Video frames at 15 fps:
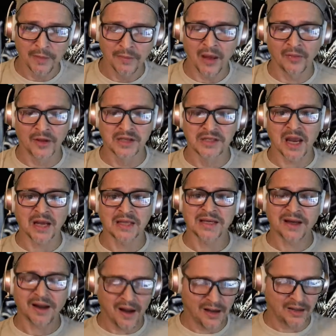Now, this guy's a
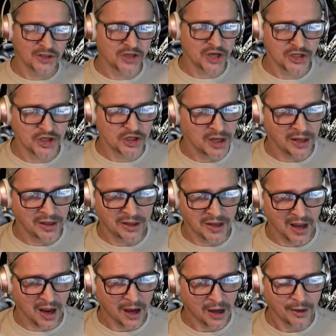college educated
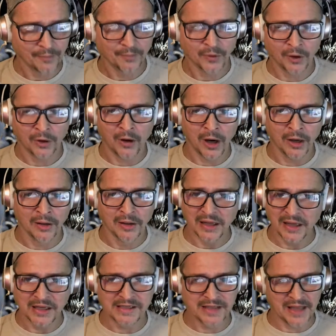guy. All right.
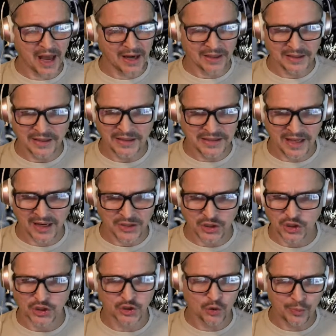He's not a he's not a
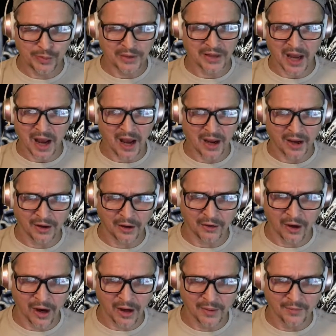stupid guy. All
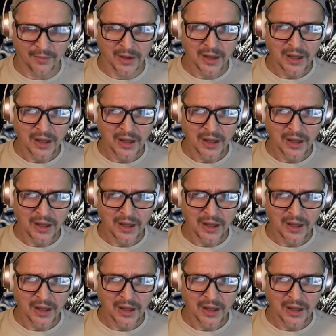right.